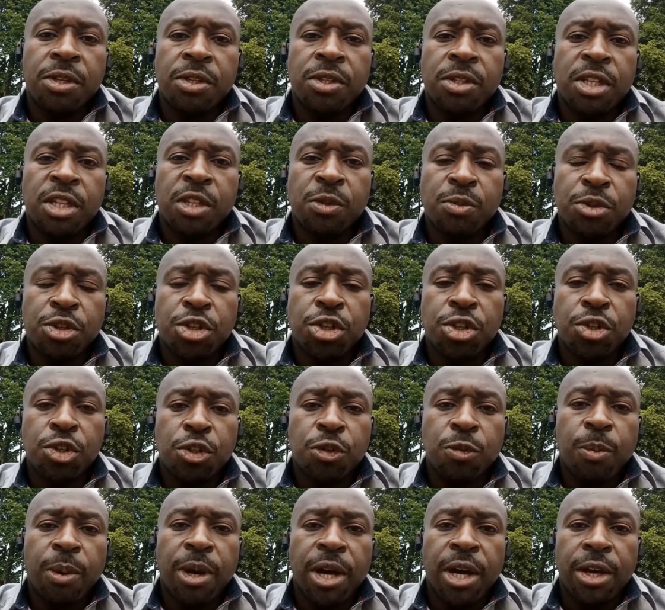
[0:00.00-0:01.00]
It's produced
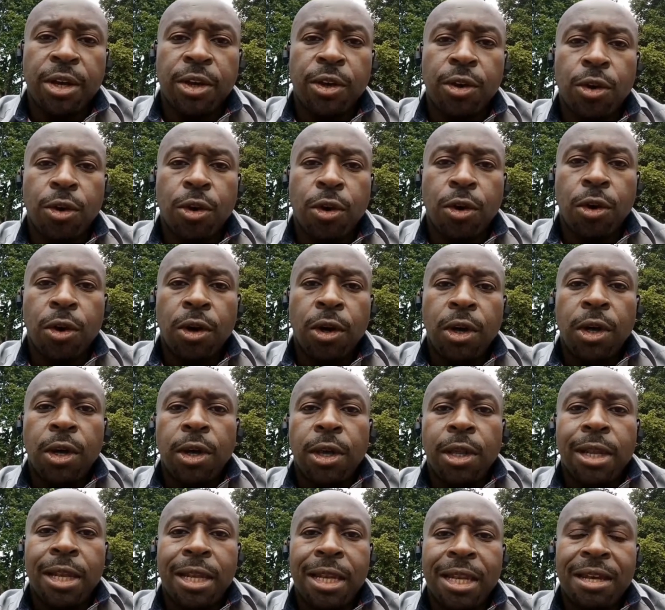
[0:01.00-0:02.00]
by your
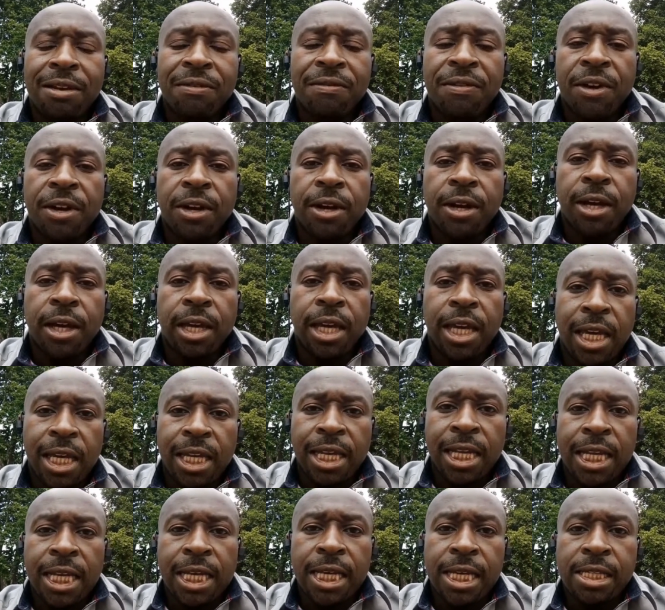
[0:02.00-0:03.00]
liver,
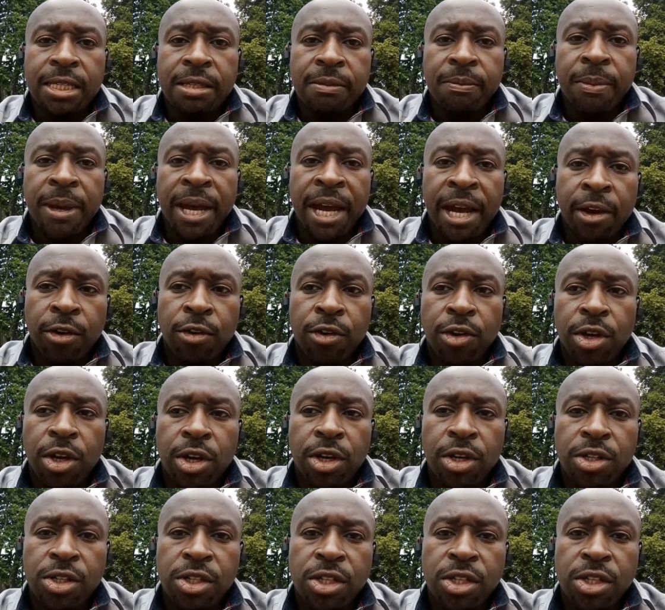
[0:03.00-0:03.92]
kidneys and pancreas.